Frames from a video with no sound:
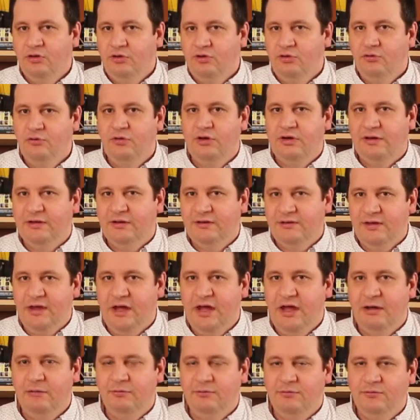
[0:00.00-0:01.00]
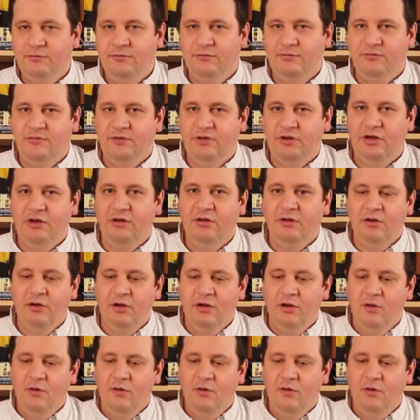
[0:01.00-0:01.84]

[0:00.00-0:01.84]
during the time to see